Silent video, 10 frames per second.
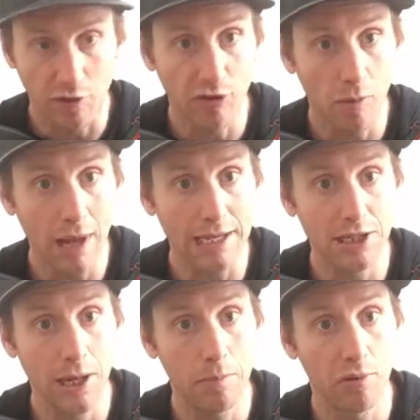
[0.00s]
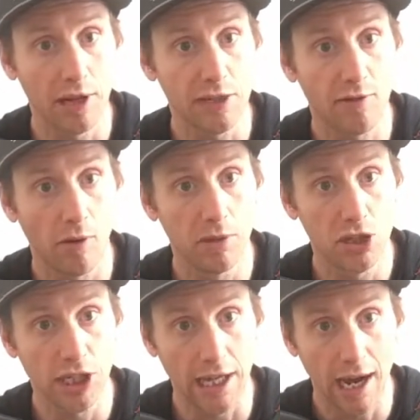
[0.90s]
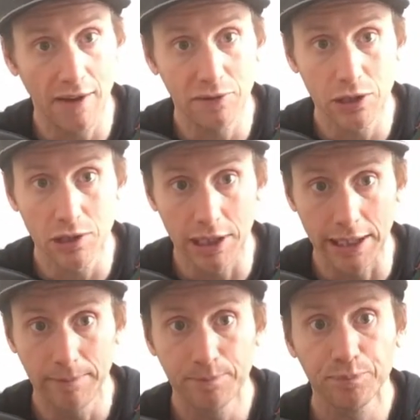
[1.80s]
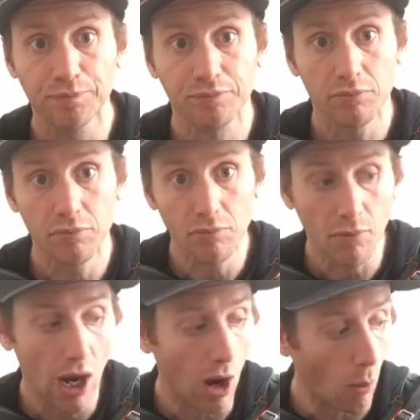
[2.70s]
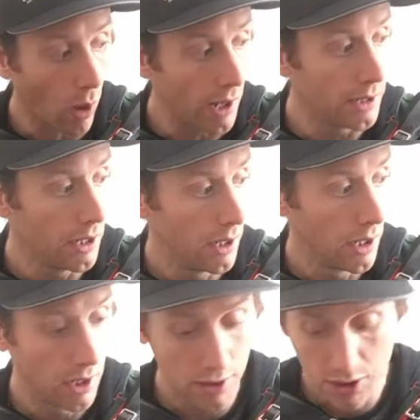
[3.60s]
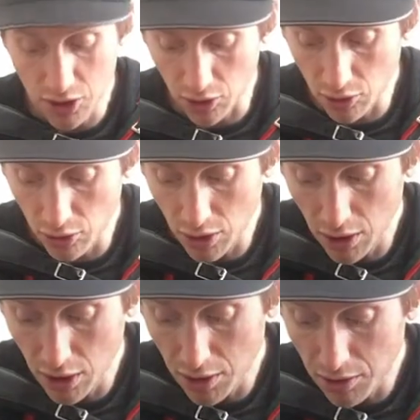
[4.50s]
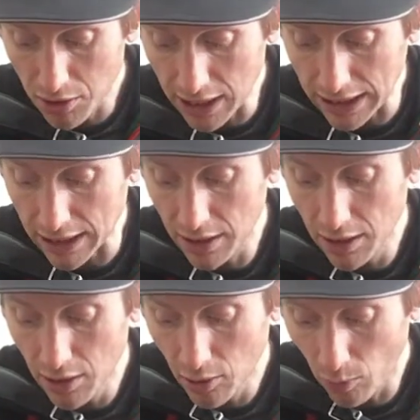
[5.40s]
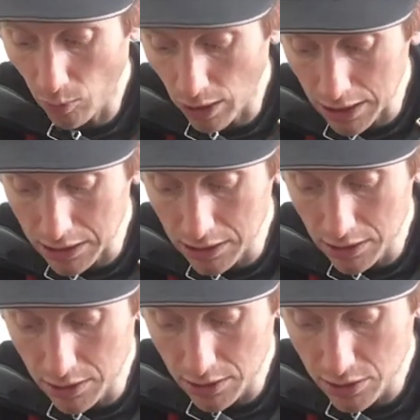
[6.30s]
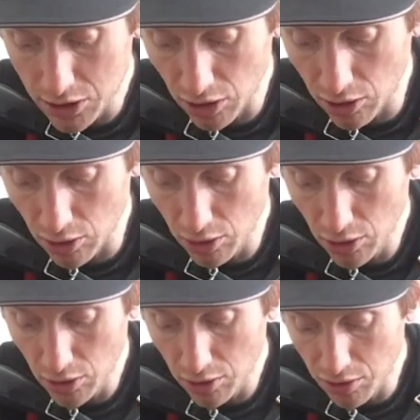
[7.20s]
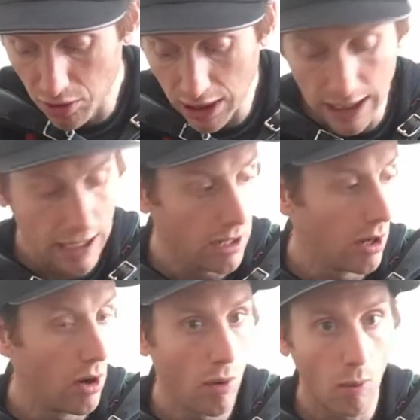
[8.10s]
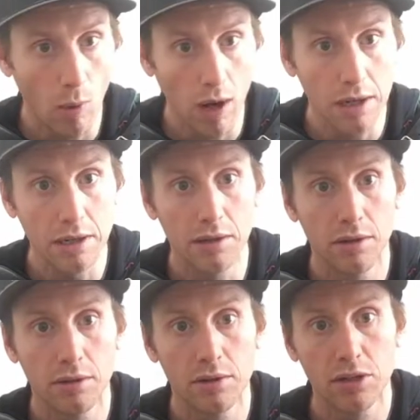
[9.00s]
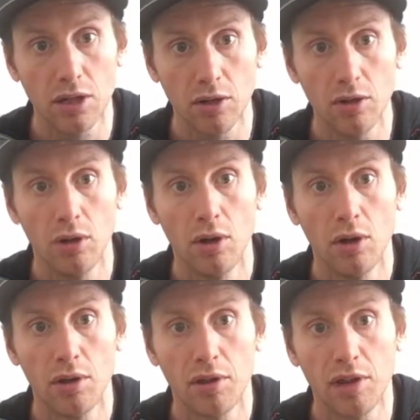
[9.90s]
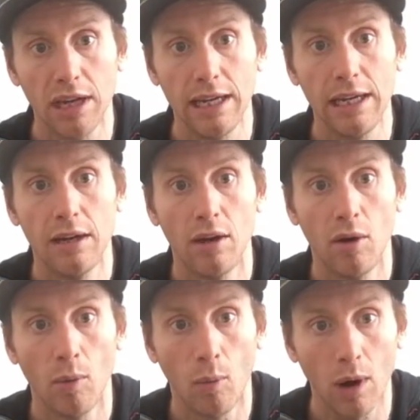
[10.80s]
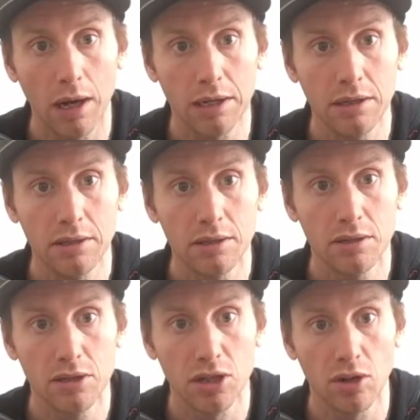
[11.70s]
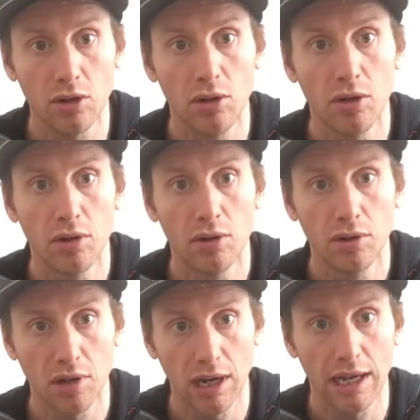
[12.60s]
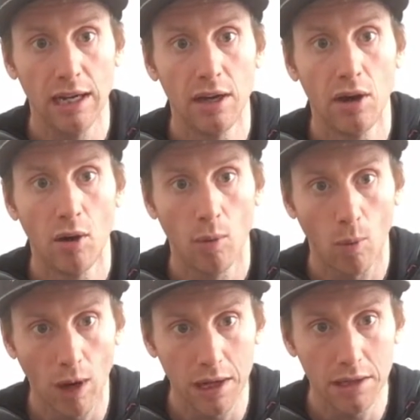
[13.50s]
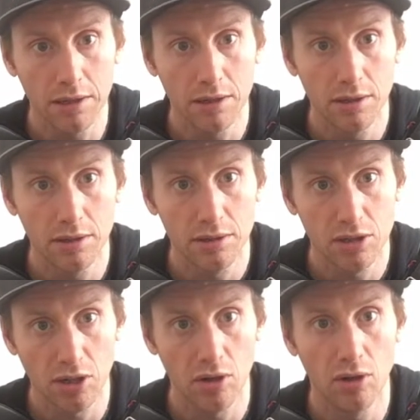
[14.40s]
from that same place, from the G, after 3. 1, 2, 3. 1, 2, 3. 1, 2, 3. 1, 2, 3. 1, 2,